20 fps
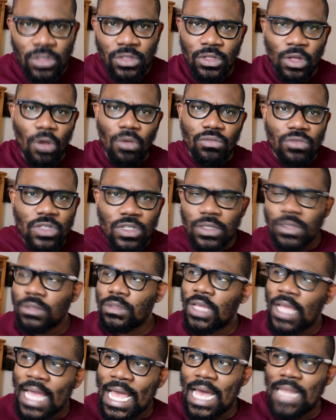
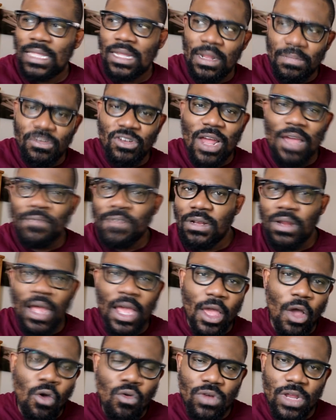The car that I'm driving,
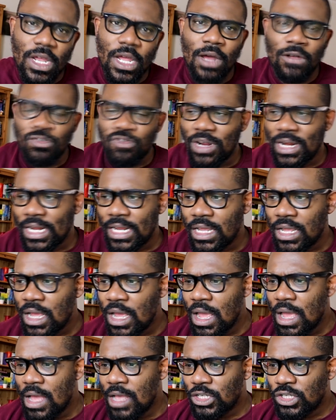I own it outrightly.
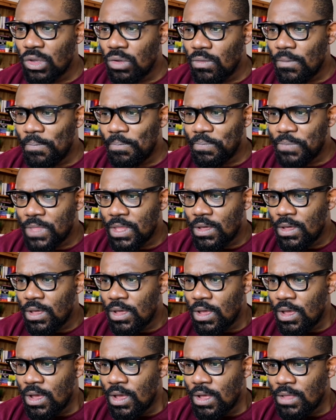So
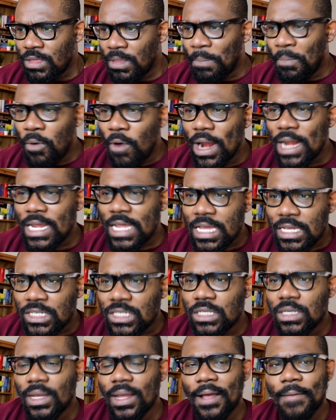the point
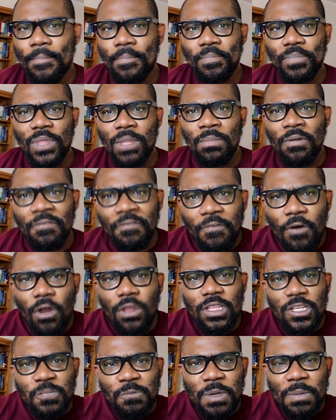is,
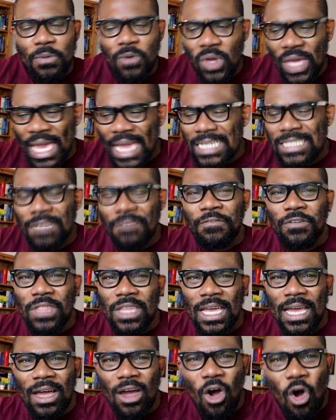before these people cater for
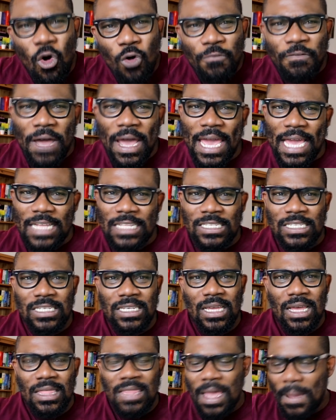their overheads,
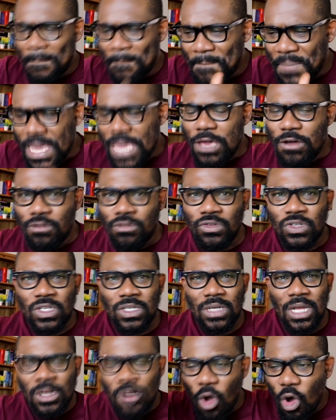their
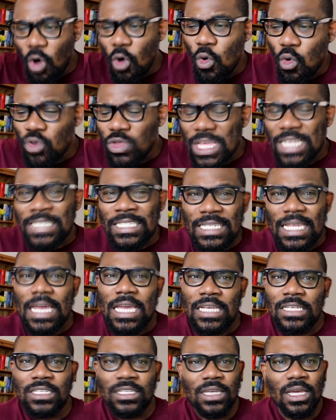bills, and all these
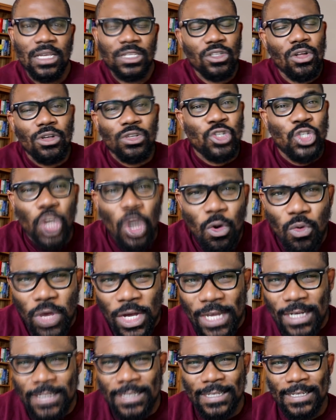things, it's not a
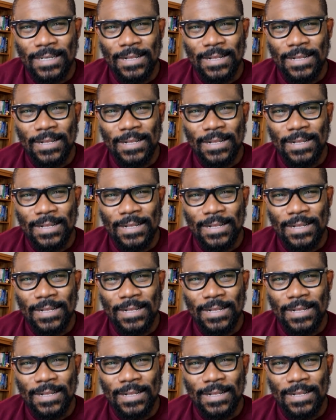joke.